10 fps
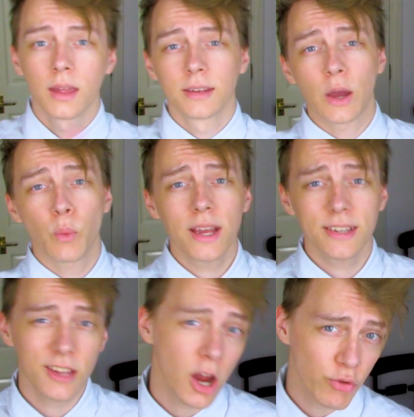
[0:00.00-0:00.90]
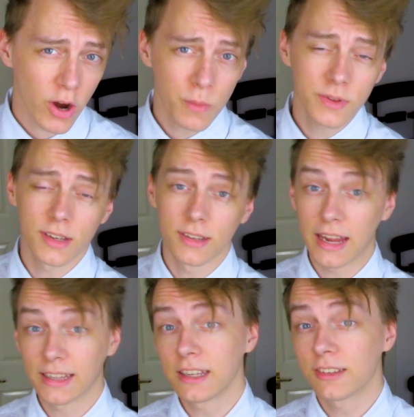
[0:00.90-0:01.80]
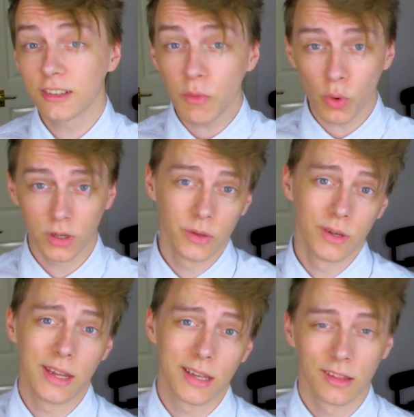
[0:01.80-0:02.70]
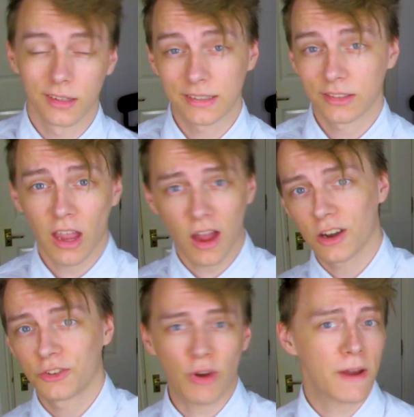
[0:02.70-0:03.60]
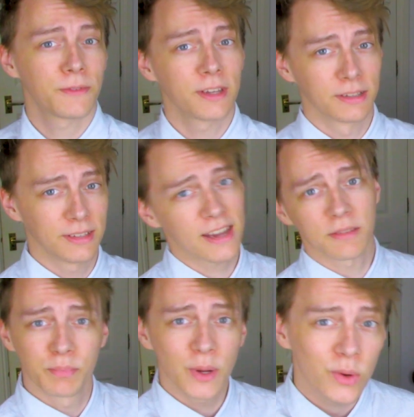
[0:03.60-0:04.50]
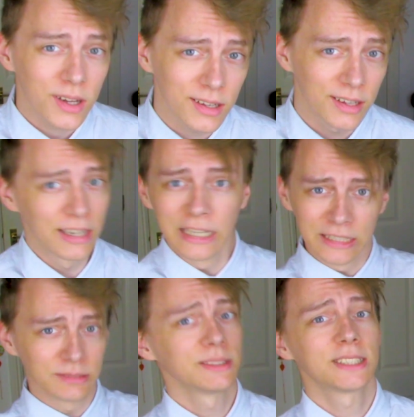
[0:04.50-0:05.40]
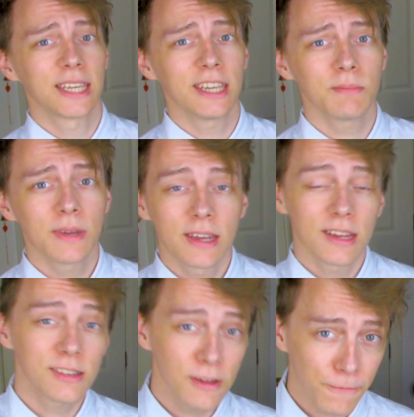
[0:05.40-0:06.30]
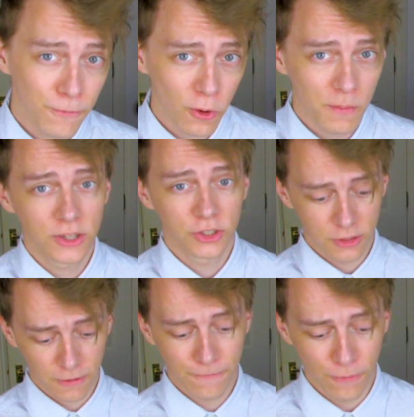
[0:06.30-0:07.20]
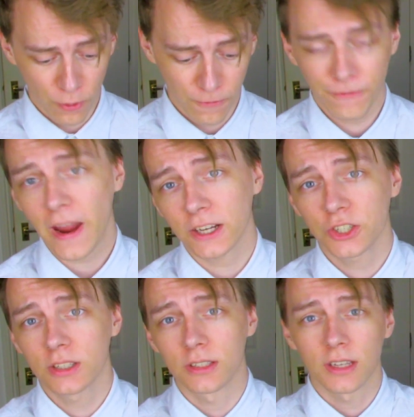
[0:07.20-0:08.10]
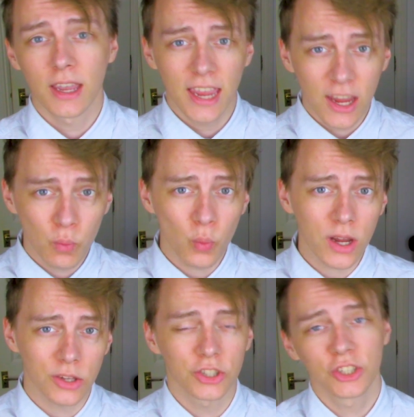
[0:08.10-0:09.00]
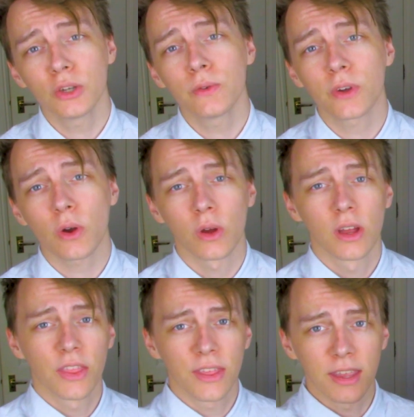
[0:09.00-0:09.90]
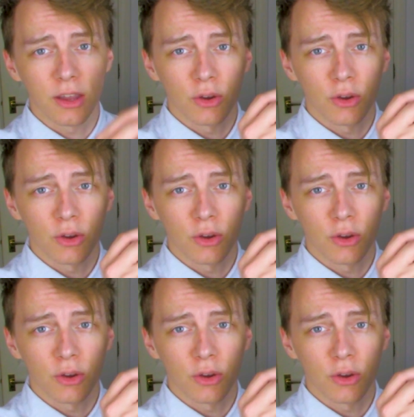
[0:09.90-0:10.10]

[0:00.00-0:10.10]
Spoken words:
Now, where Star Realms is at least somewhat unique in the card drafting deck building scheme is the aforementioned 4 factions, in which you've got the